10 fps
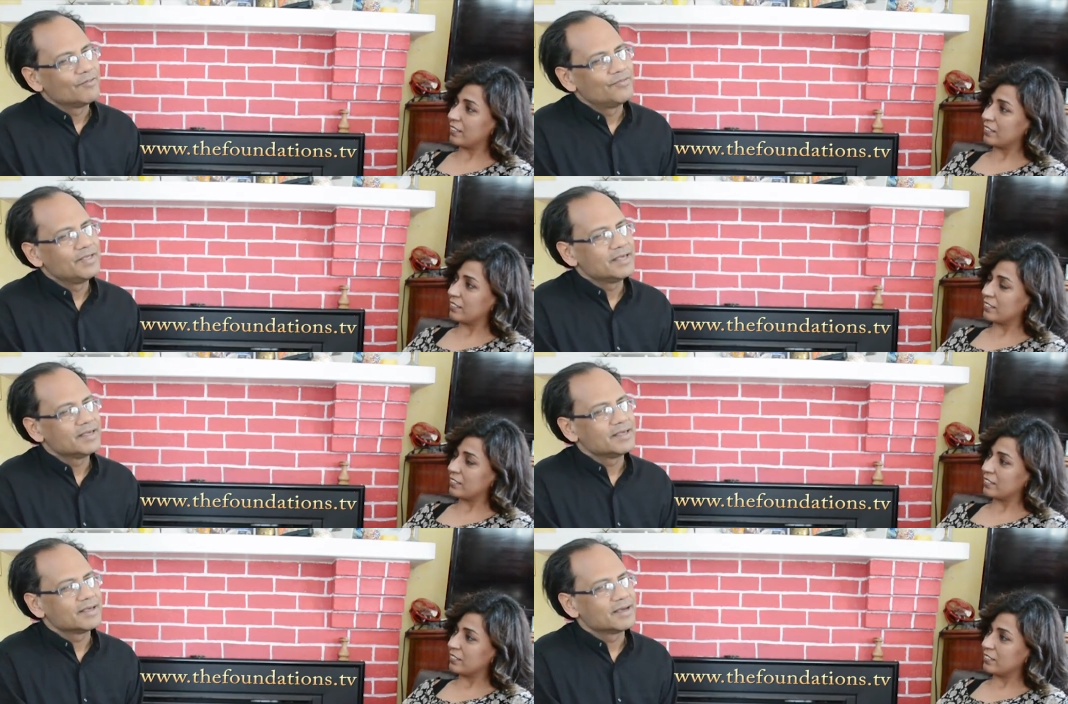
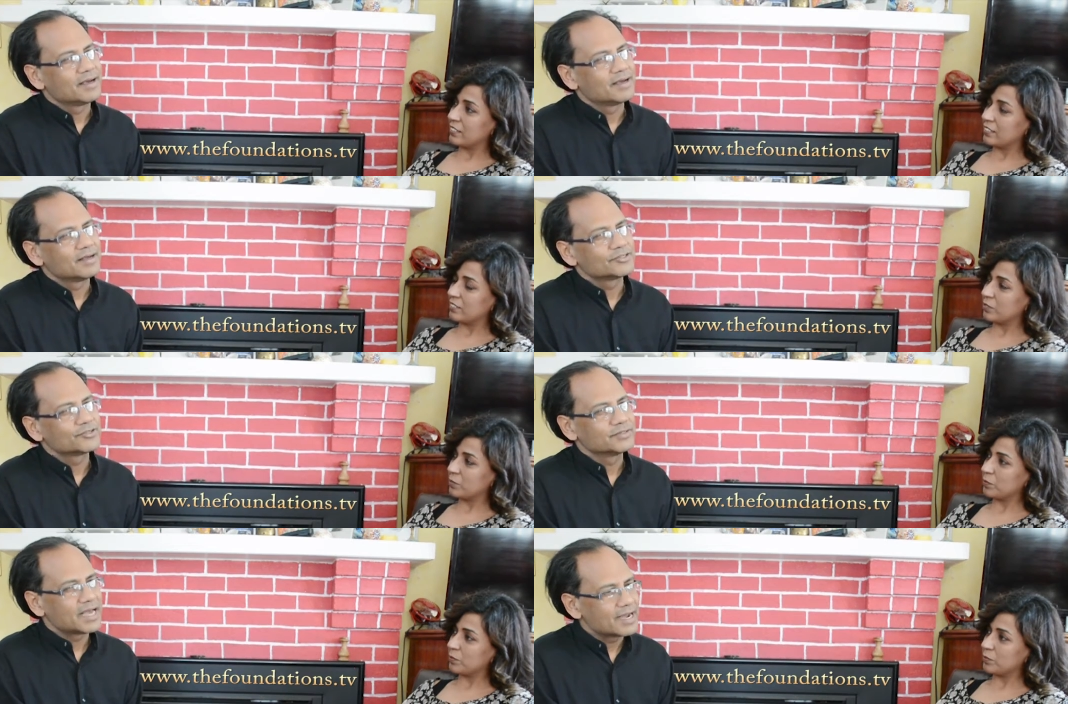Speaker 1: the uh, so
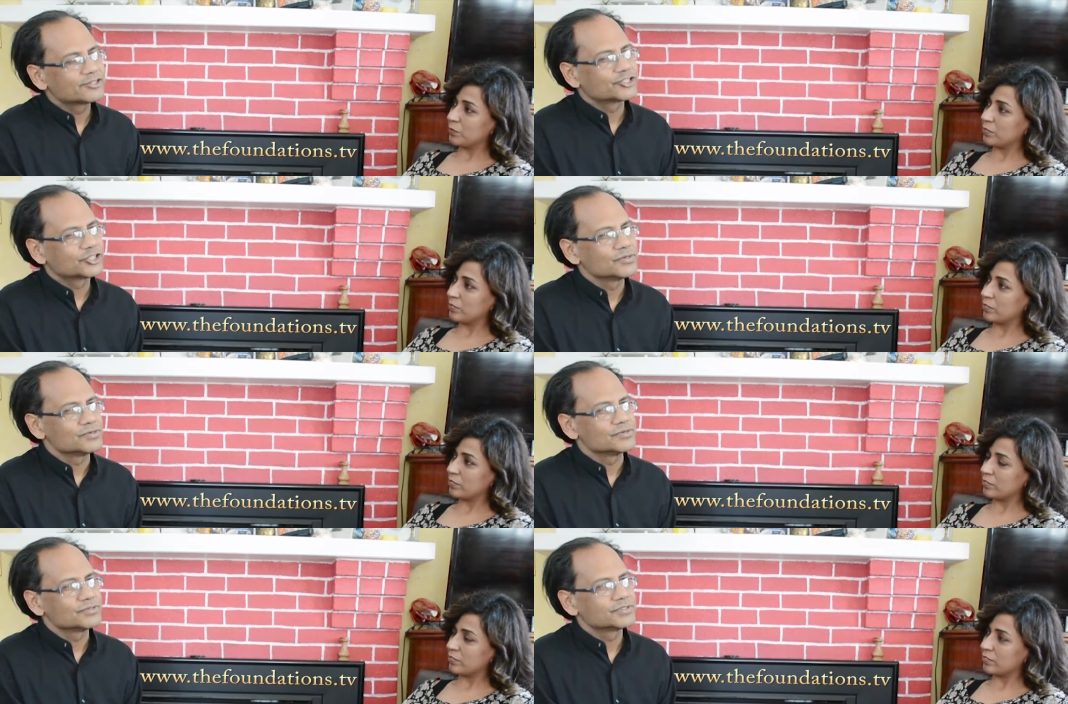that
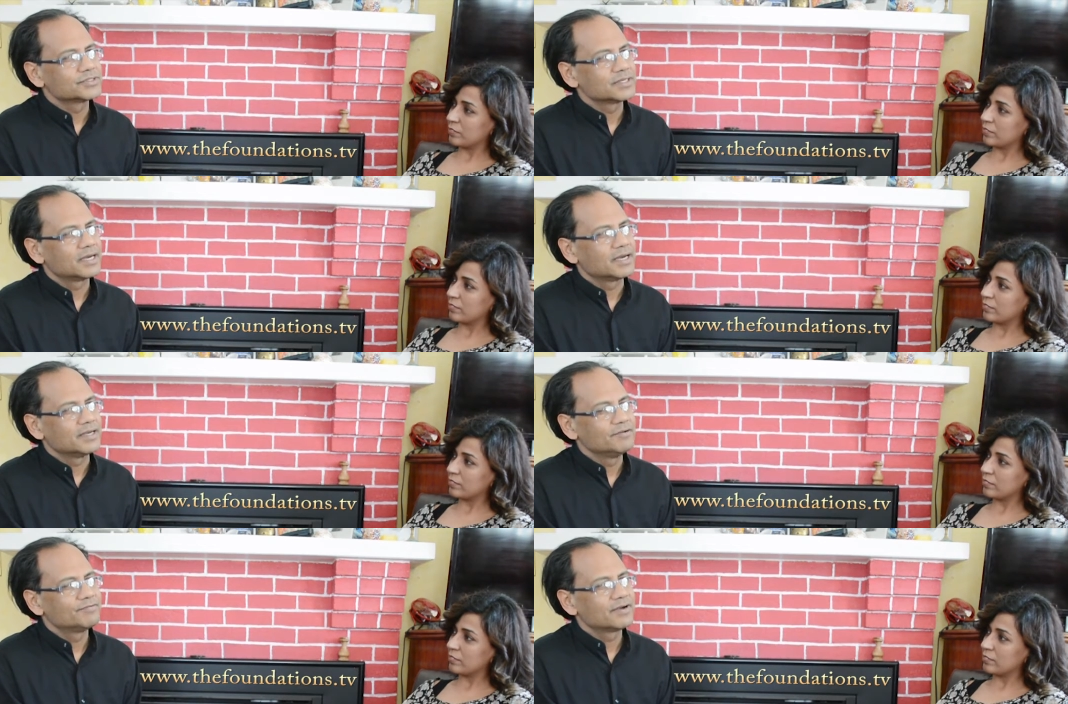shows, uh,
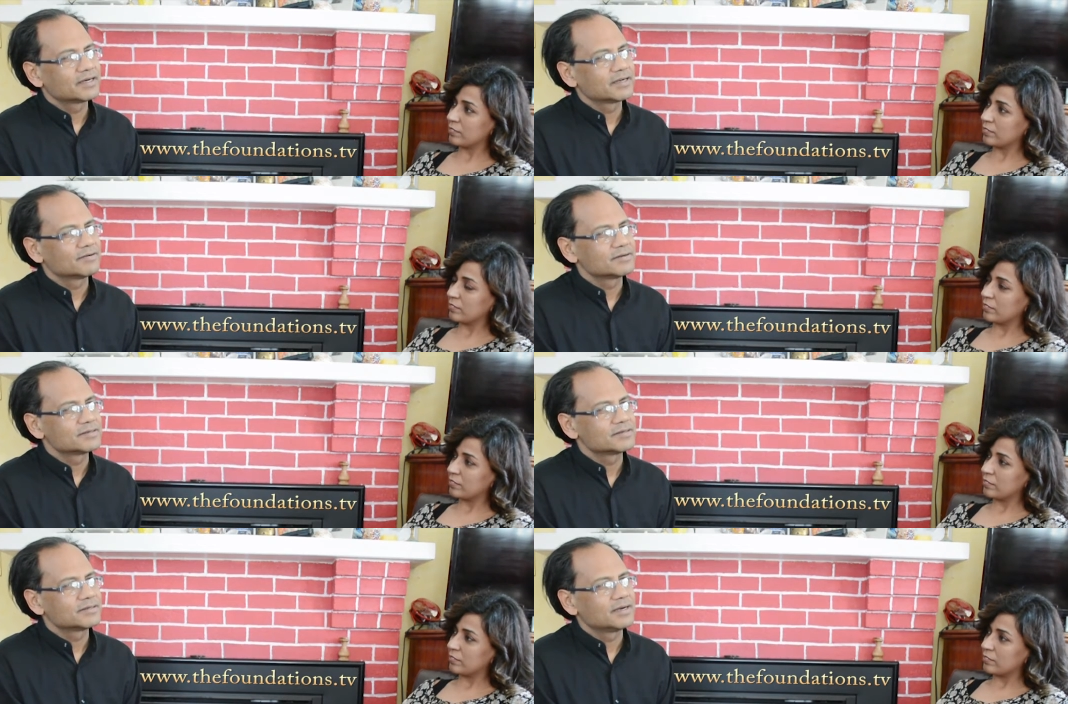in fact,
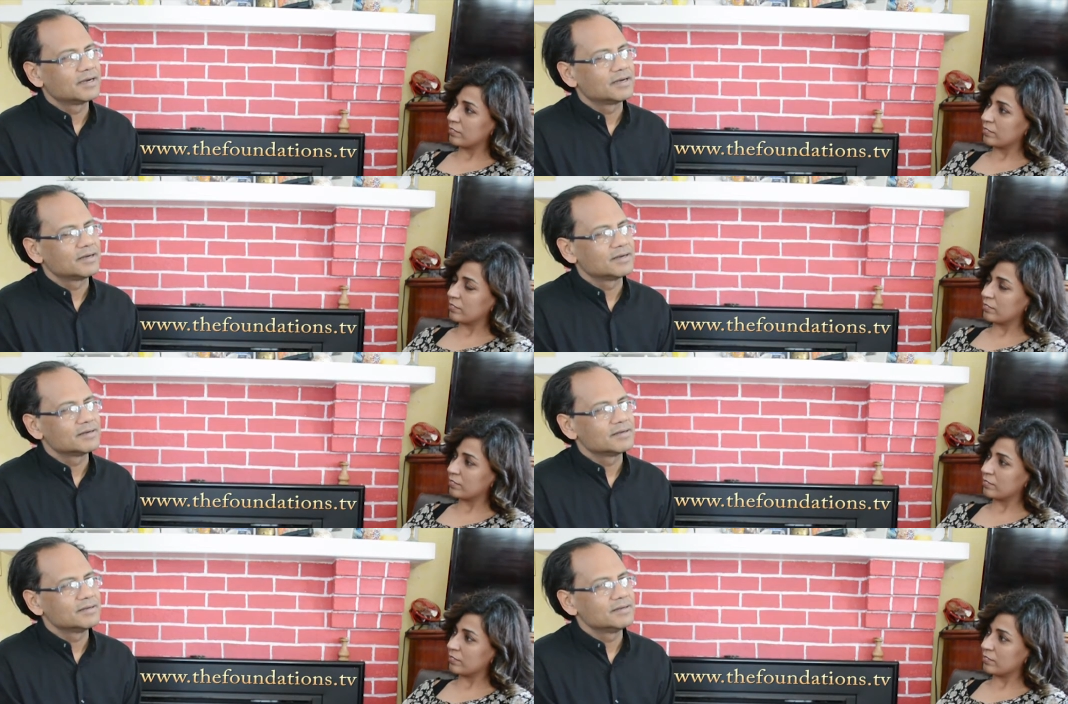our uh,
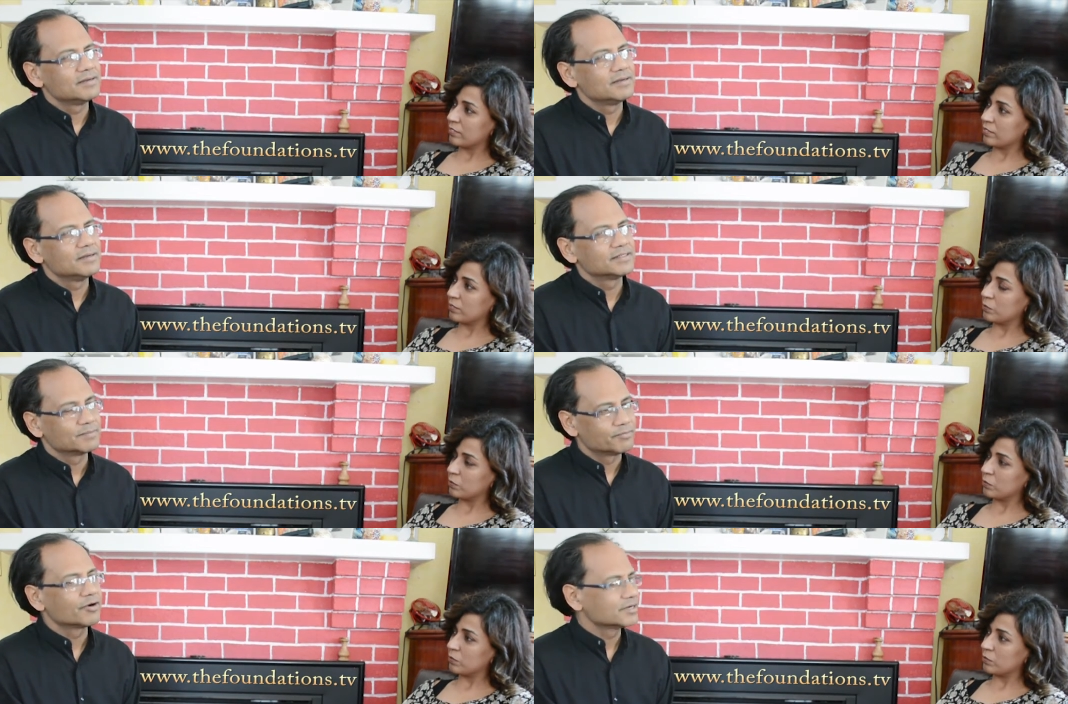it's a
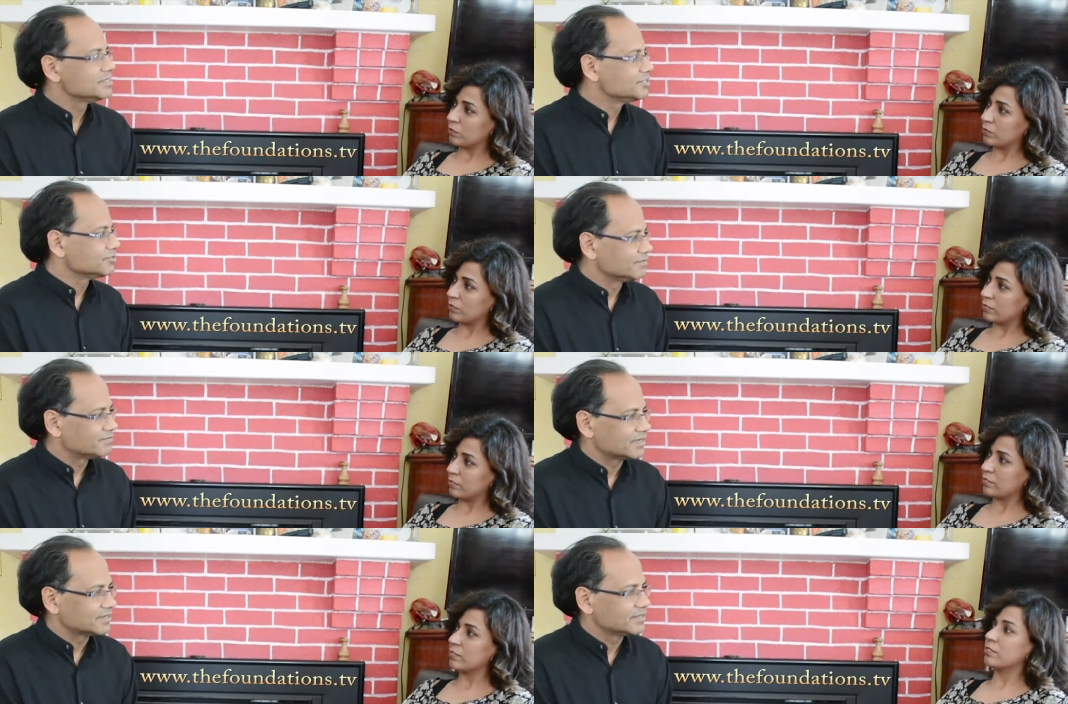broader issue. In
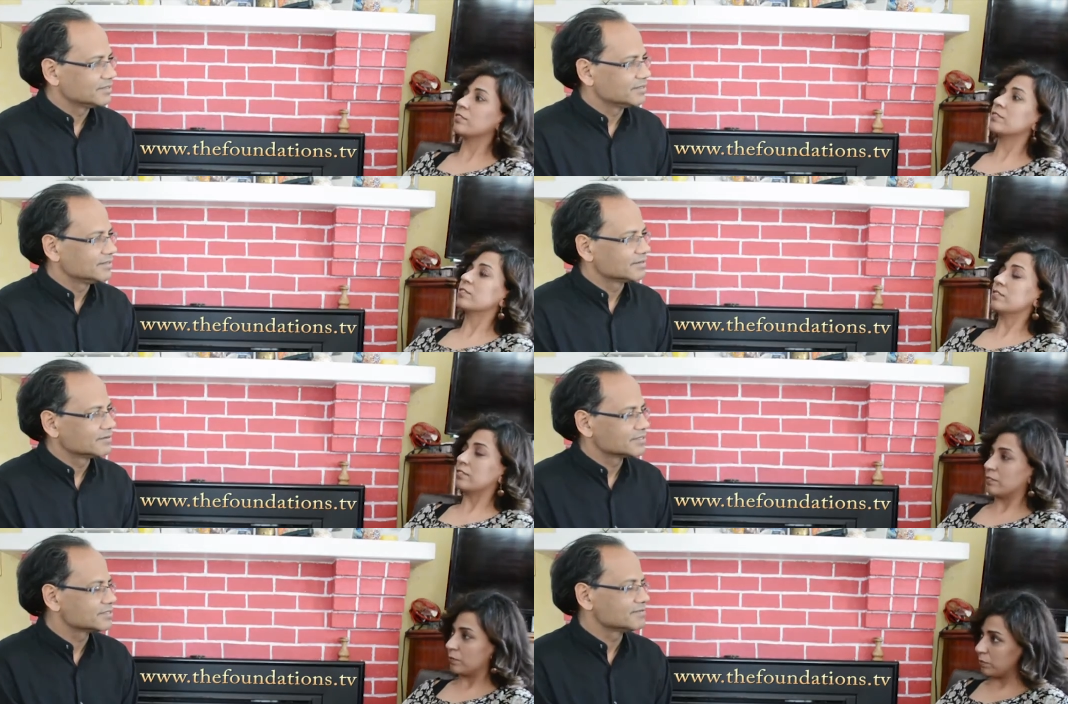fact, in, in the
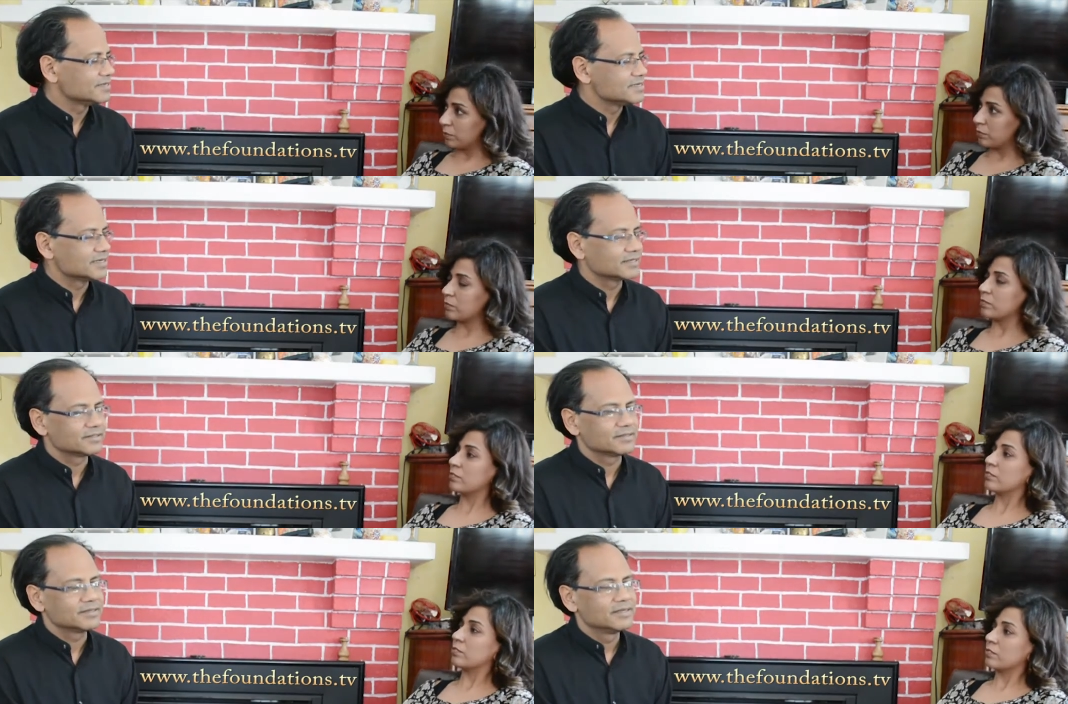context of India, actually,